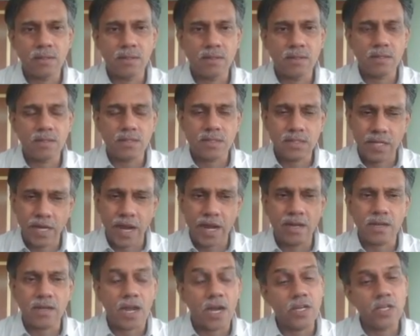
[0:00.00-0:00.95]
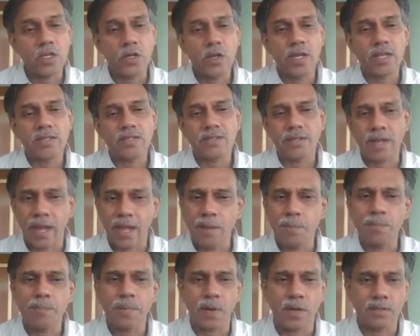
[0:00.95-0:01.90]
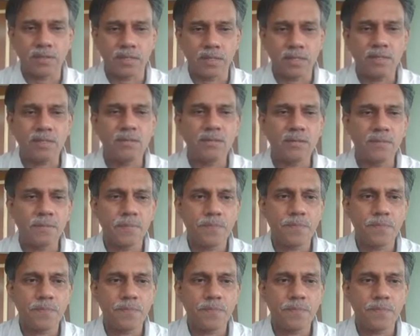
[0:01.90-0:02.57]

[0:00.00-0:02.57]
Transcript: state continuous time process,